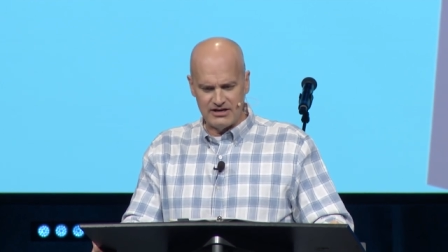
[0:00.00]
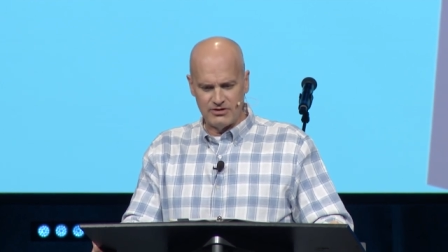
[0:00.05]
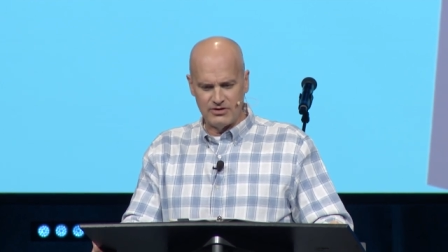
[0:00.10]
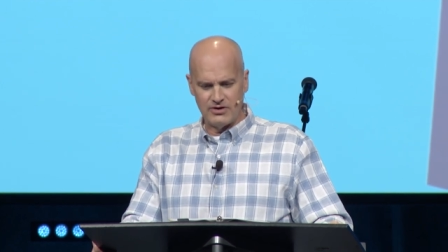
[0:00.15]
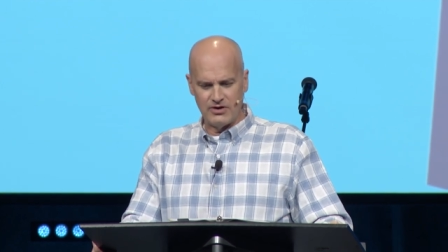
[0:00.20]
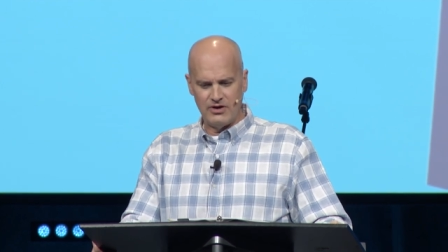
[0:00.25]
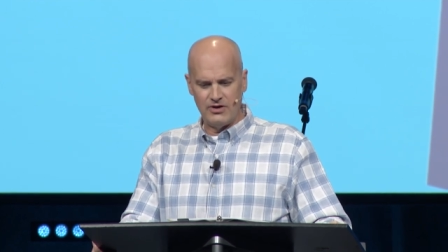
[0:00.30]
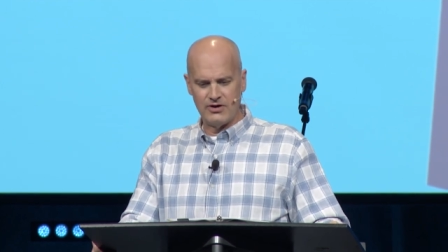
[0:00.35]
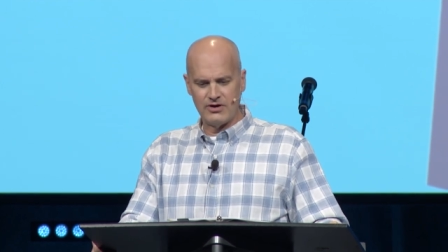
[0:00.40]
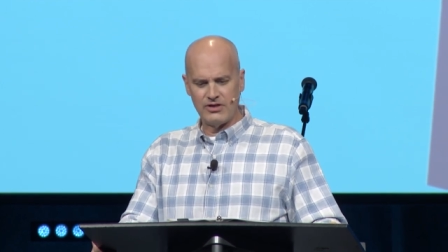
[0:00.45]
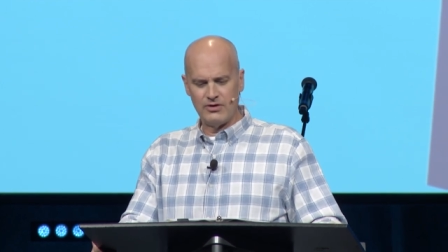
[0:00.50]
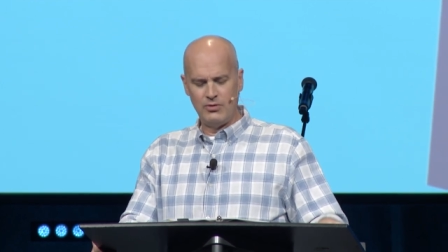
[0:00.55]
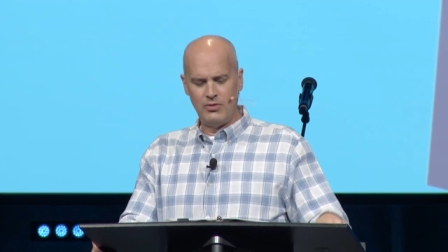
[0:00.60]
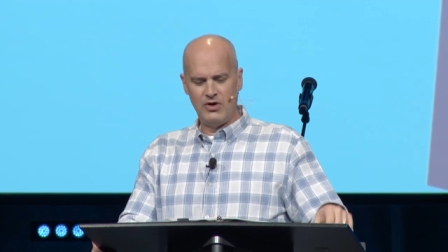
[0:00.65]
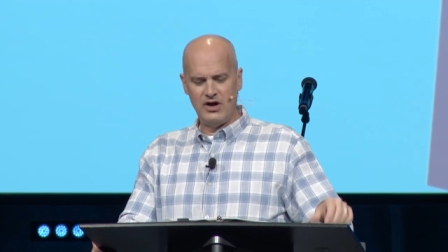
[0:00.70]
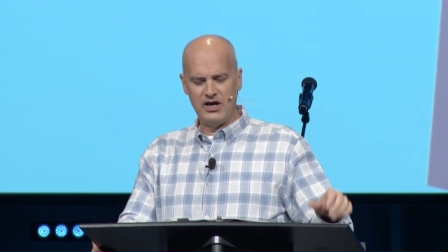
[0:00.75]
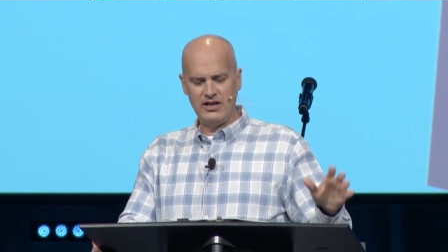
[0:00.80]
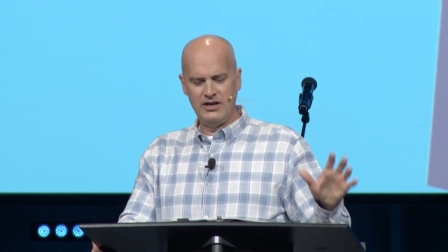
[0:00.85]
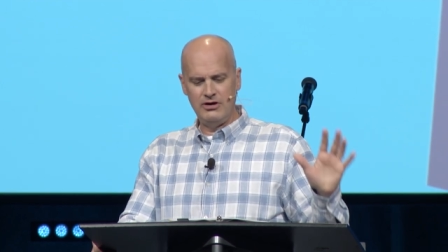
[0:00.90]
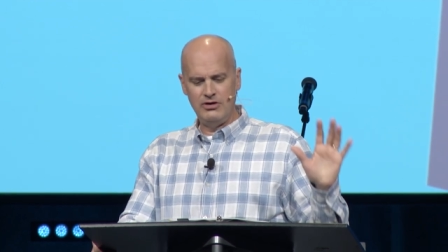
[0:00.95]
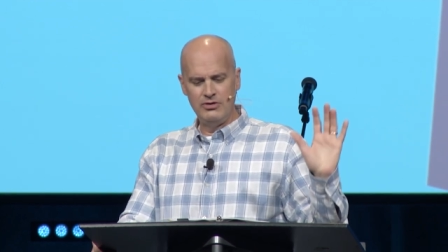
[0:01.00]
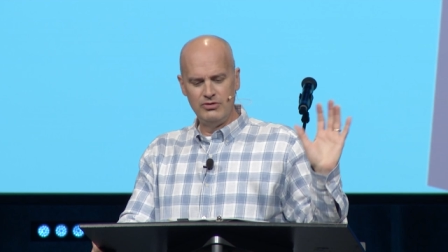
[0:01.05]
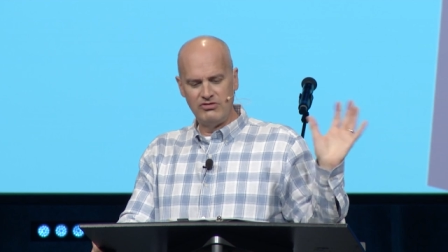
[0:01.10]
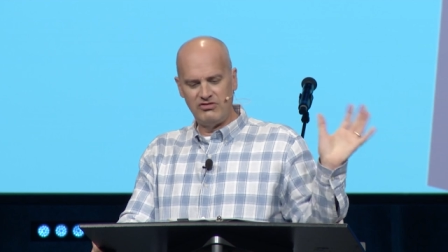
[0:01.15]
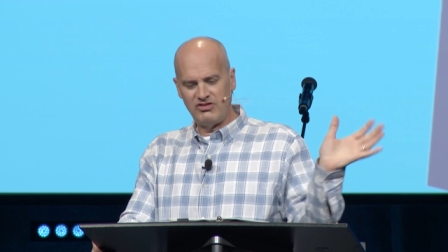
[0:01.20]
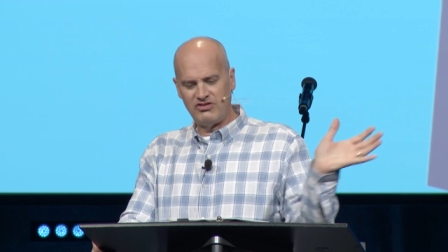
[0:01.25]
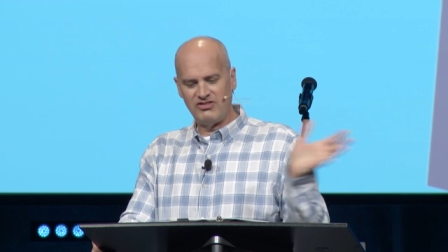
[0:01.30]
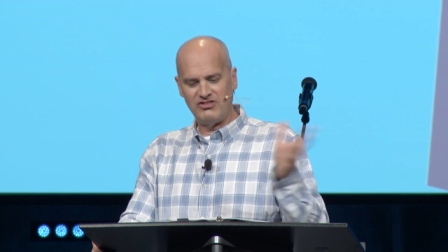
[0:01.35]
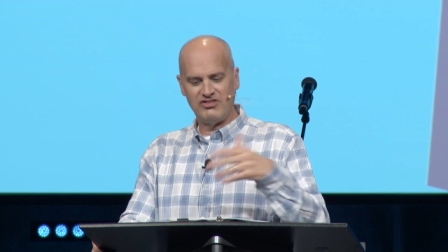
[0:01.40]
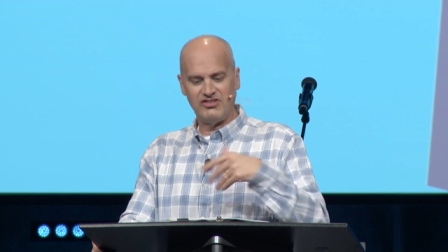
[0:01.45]
Or, or the one whose
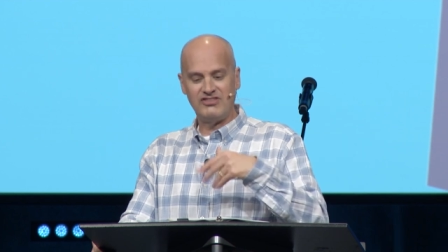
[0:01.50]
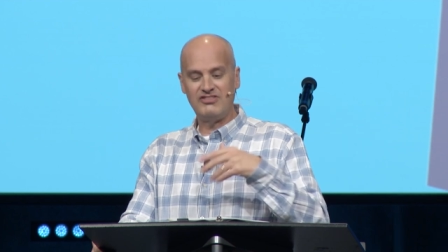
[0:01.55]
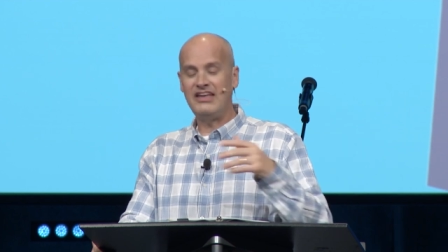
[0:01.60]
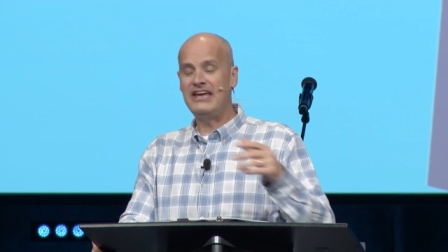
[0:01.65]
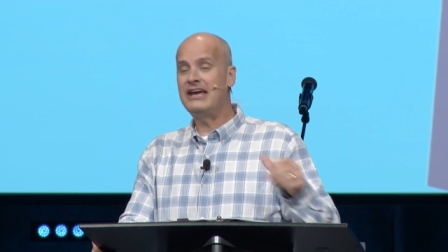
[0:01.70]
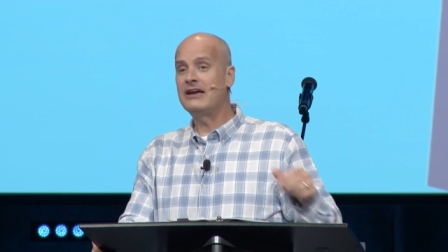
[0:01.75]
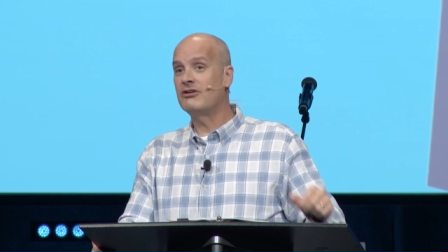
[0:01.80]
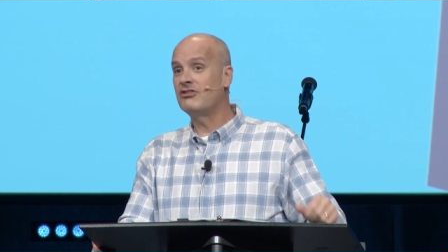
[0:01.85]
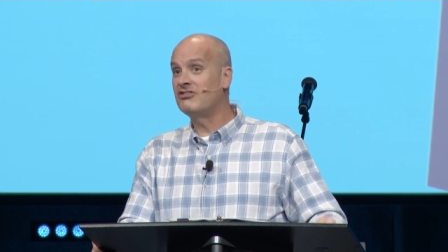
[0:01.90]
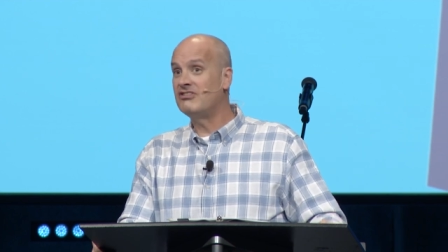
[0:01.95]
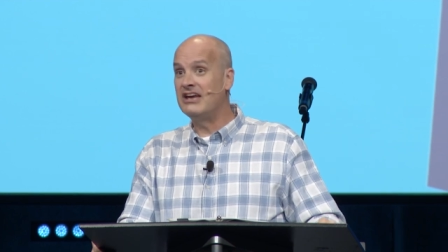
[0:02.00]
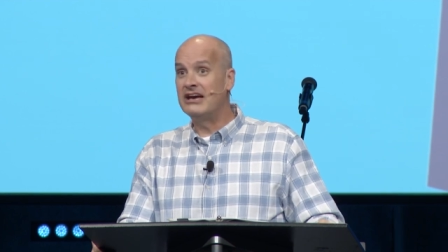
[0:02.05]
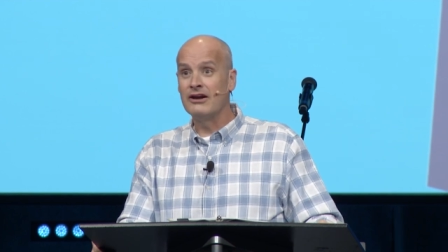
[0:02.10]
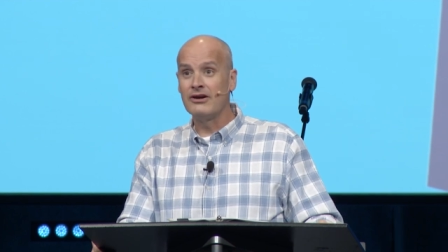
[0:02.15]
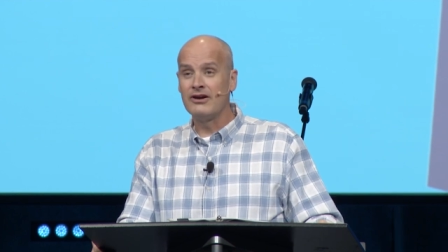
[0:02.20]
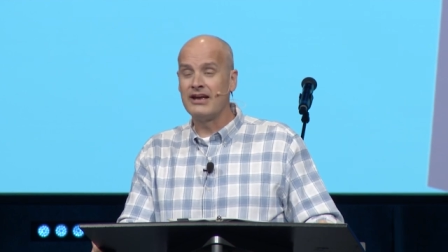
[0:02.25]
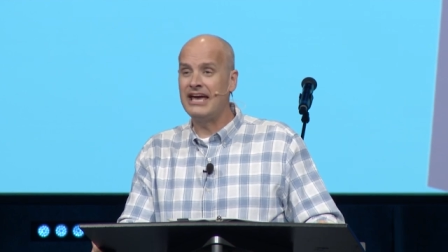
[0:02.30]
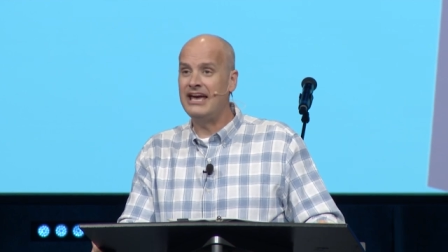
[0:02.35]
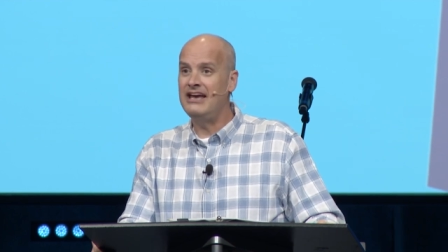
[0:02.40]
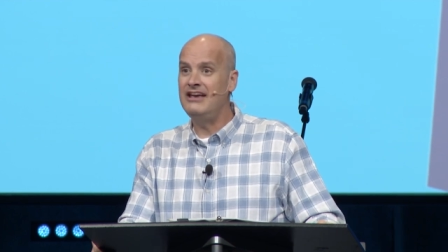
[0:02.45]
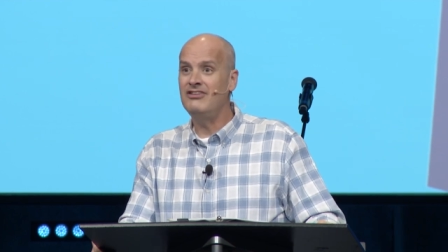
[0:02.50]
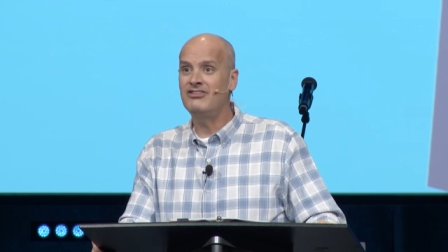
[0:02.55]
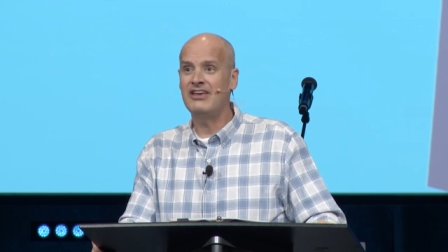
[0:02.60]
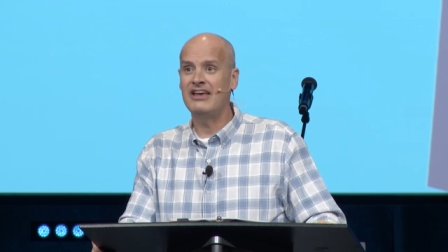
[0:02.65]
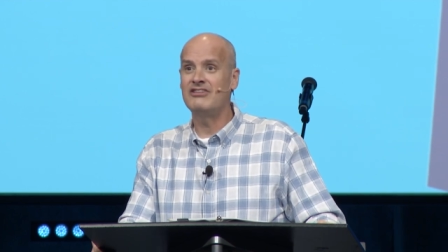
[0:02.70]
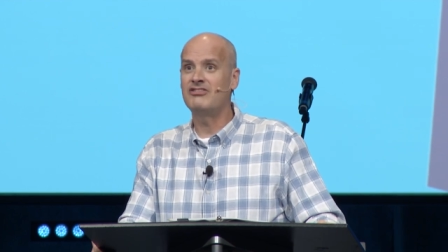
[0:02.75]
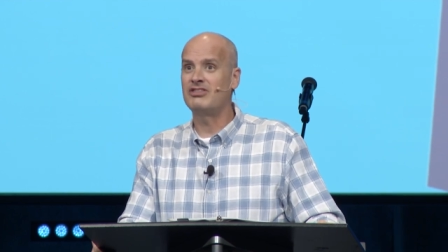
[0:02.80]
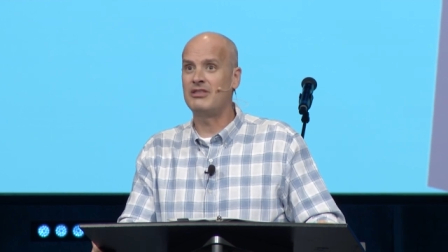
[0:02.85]
stair staircase has